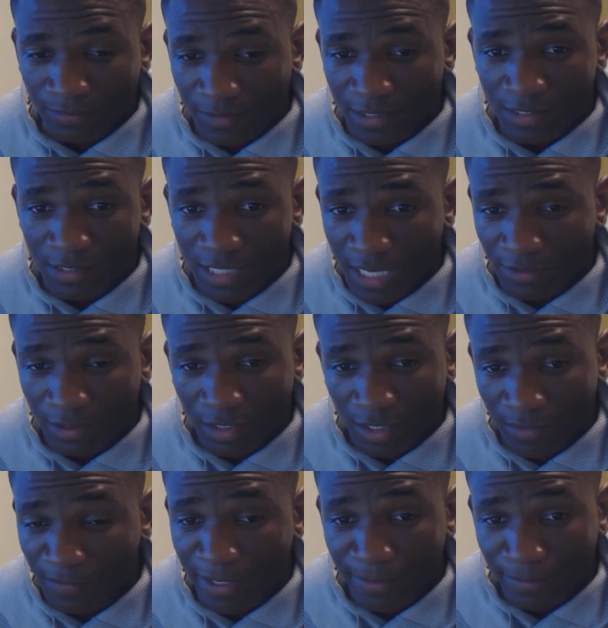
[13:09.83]
This is Anthony,
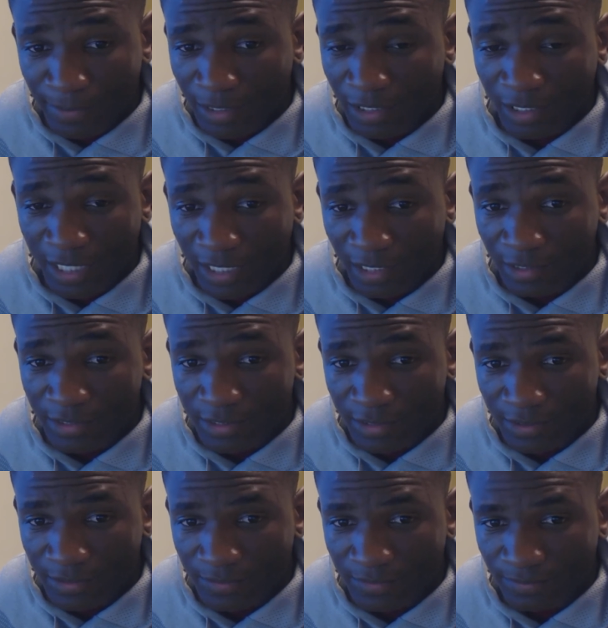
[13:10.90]
the MMA and political
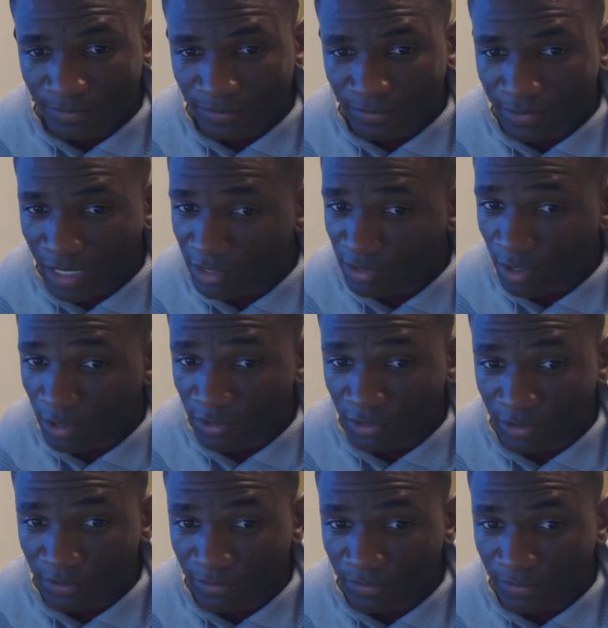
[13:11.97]
analyst. I'll talk
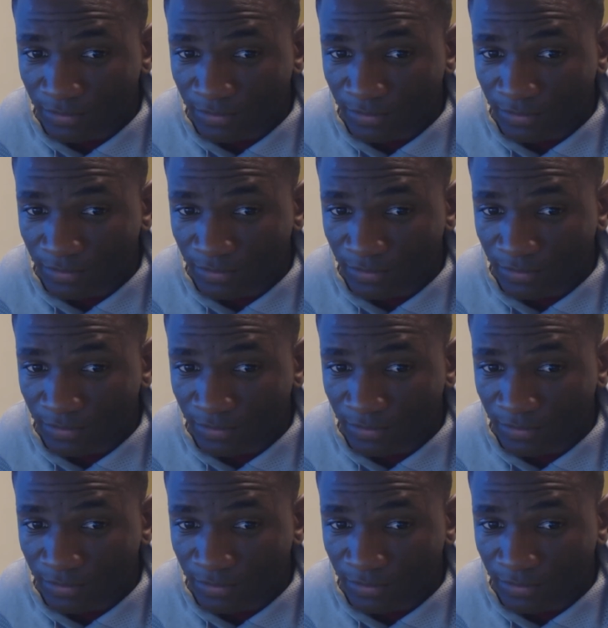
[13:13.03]
to you.